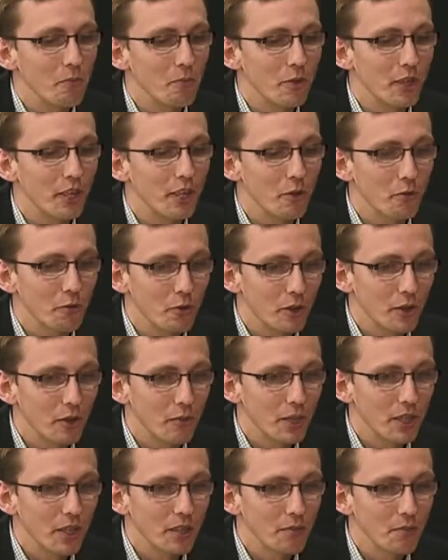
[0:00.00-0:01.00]
thank you for
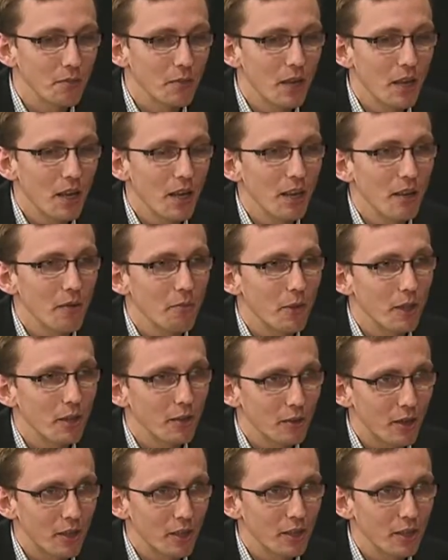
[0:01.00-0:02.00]
coming.
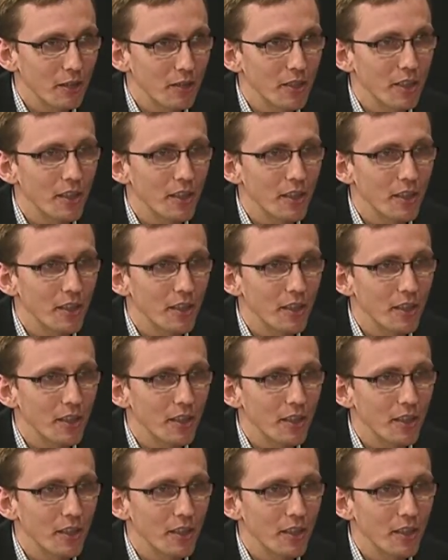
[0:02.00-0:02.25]
Matthew Elliott,